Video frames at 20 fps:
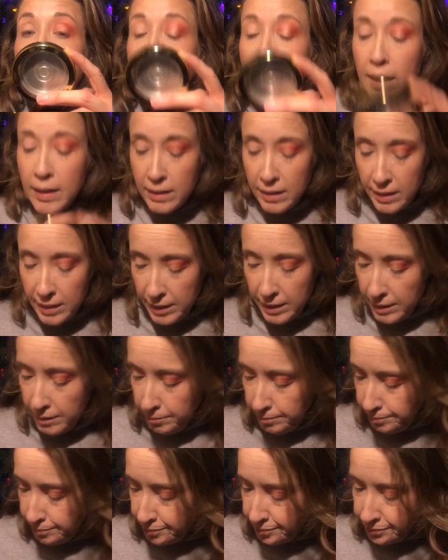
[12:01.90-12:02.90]
And
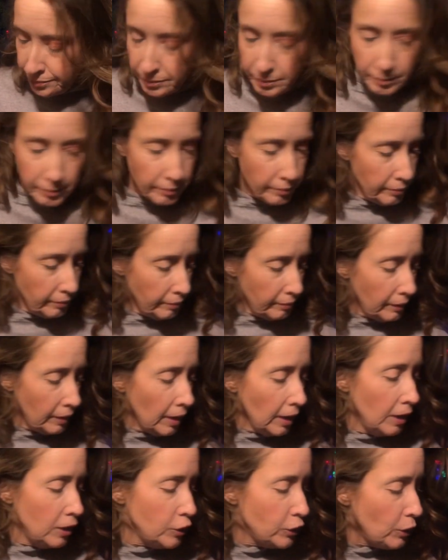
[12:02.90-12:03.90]
then,
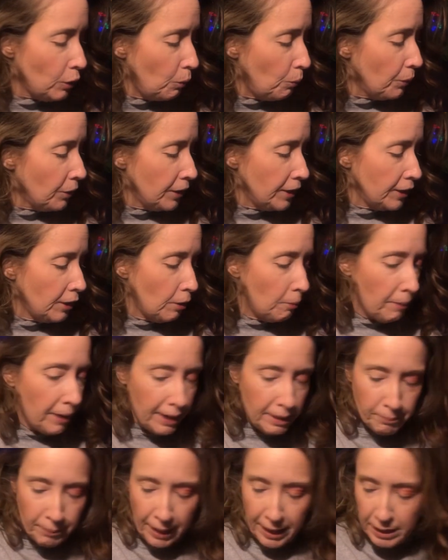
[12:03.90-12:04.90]
so we're going to go
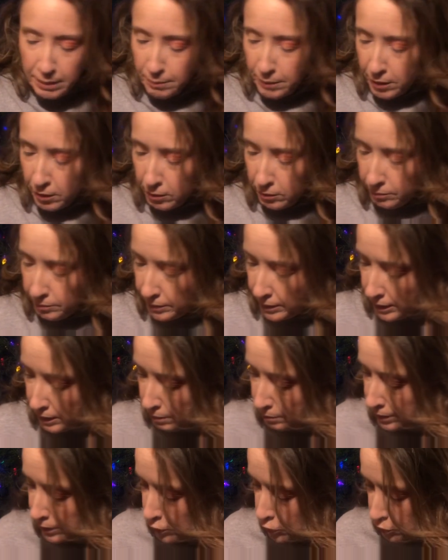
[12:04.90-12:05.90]
back by tomorrow
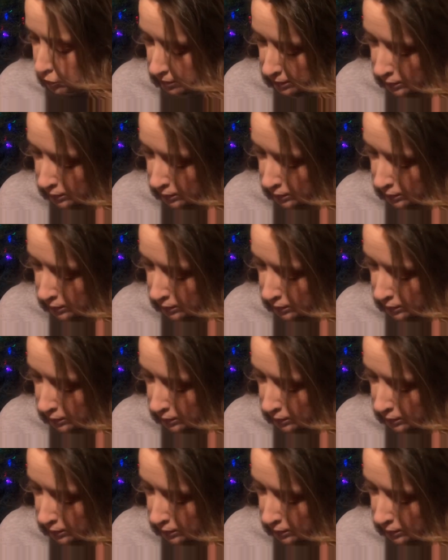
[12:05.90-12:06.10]
and make sure